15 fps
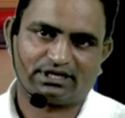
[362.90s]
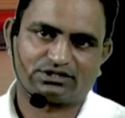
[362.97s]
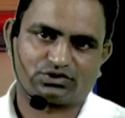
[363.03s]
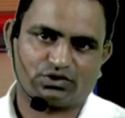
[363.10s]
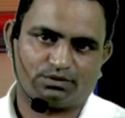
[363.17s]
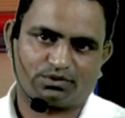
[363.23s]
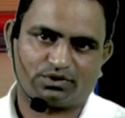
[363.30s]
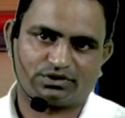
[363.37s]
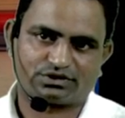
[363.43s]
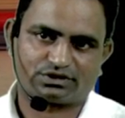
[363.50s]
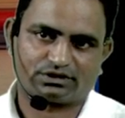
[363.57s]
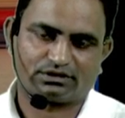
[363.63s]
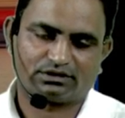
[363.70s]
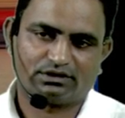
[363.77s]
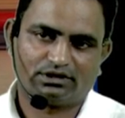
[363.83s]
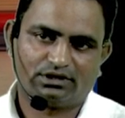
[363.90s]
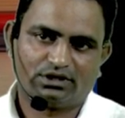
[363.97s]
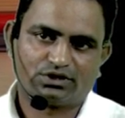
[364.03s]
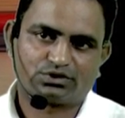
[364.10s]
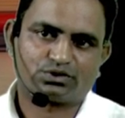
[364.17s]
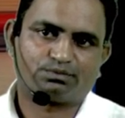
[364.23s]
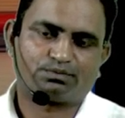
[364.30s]
and job costing.
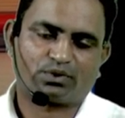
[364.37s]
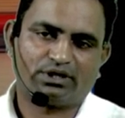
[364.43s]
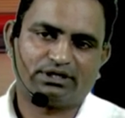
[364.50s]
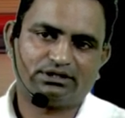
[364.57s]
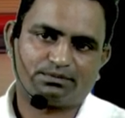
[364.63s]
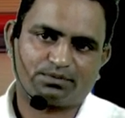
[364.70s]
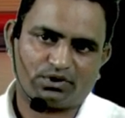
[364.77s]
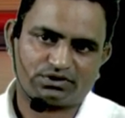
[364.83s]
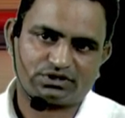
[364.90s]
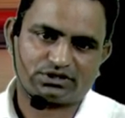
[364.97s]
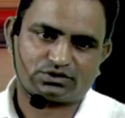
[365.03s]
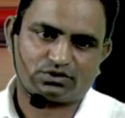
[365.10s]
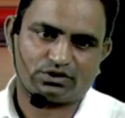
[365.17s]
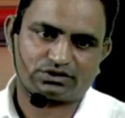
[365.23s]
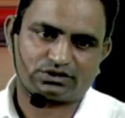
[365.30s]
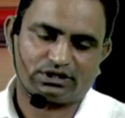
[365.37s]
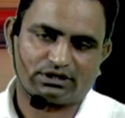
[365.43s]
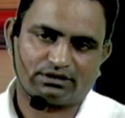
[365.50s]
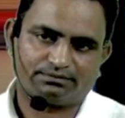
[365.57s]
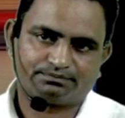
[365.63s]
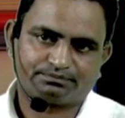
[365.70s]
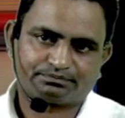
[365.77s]
So in the process costing,